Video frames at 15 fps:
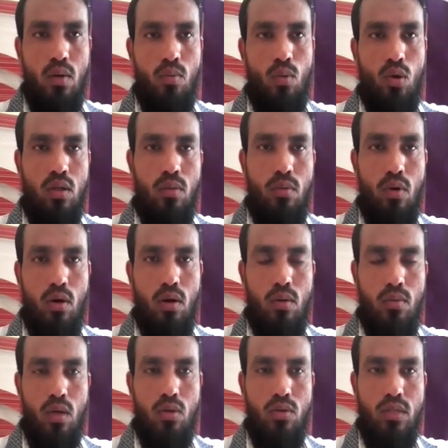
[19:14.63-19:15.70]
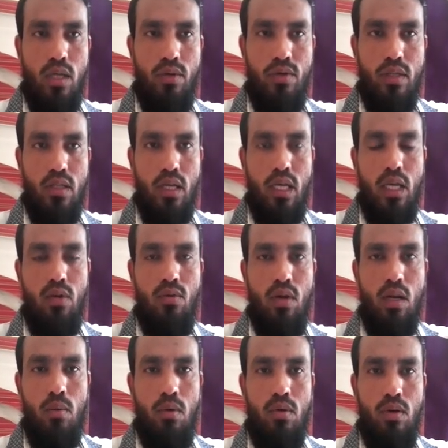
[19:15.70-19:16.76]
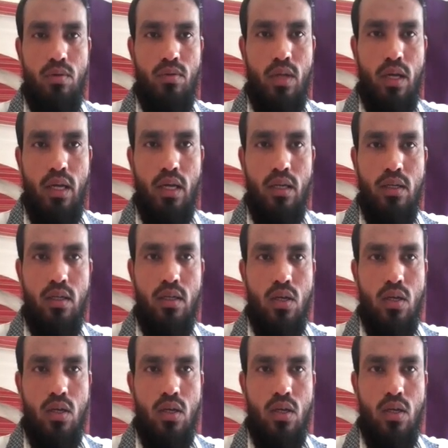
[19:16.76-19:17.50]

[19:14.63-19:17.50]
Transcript: both the balloons having the equal amount of the air.